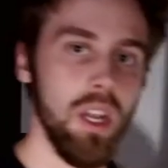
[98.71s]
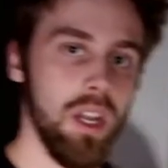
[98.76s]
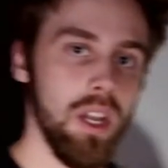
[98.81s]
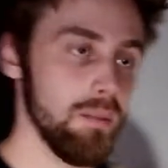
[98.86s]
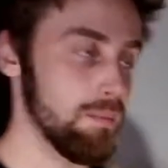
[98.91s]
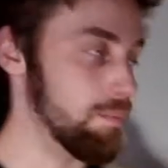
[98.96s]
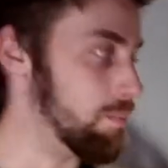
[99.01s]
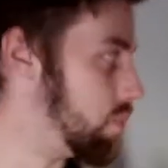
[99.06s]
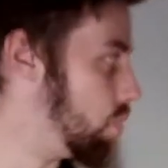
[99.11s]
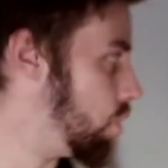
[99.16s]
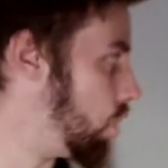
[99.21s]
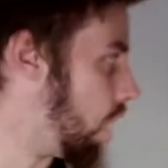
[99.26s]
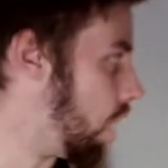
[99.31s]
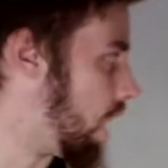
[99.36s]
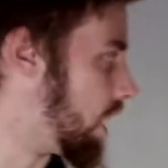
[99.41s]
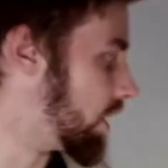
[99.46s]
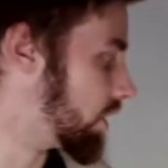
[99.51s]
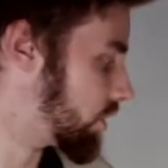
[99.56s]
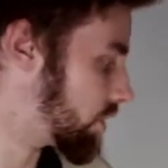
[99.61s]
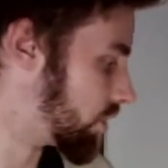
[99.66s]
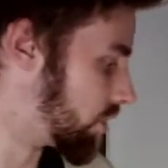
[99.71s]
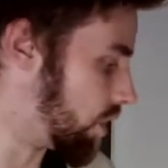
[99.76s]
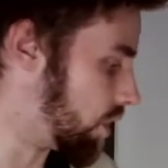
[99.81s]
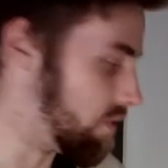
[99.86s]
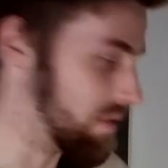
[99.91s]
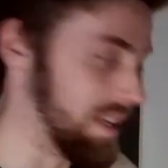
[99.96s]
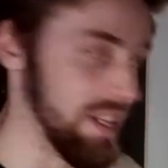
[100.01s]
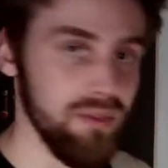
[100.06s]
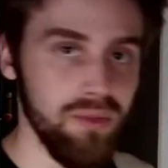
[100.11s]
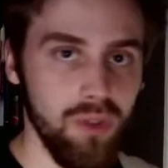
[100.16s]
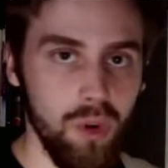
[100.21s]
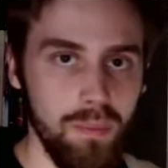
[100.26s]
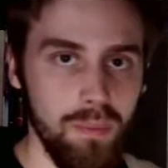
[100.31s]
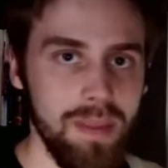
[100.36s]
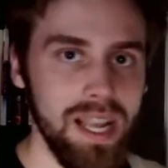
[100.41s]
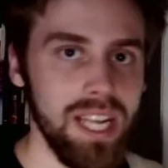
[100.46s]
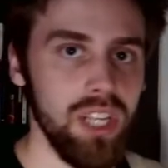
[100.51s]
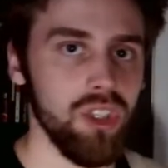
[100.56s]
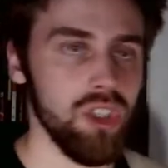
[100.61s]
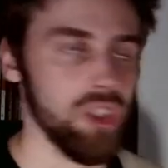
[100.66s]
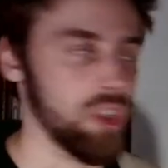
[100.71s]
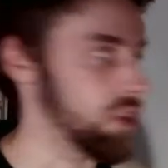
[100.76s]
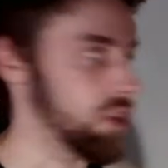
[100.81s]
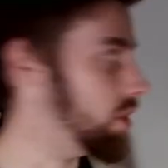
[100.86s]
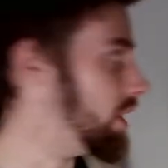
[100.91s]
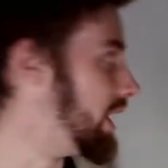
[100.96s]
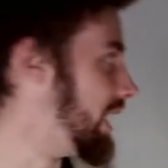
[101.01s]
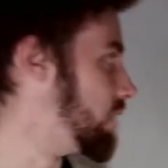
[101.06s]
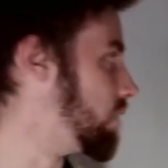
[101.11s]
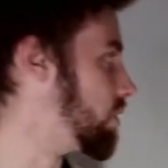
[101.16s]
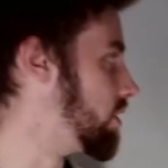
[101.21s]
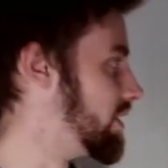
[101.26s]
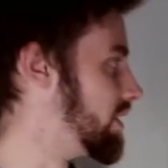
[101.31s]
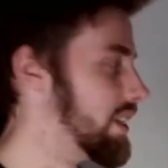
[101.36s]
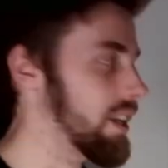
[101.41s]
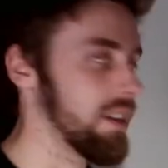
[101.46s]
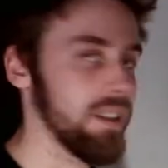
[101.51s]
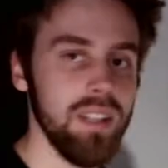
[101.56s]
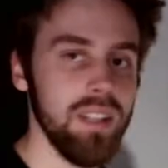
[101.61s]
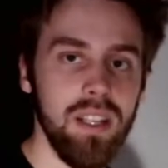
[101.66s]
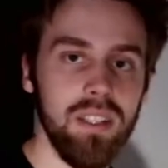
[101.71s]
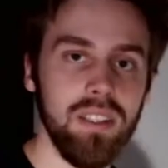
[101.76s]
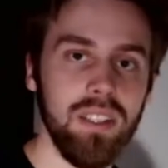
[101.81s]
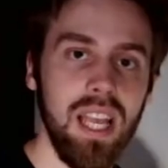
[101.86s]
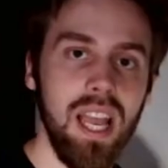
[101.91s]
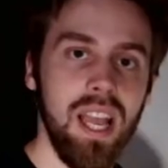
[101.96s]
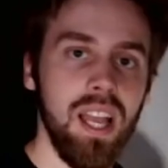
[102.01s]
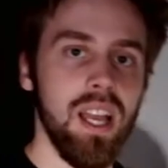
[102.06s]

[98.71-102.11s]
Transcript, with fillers: blocks of information in our sentence.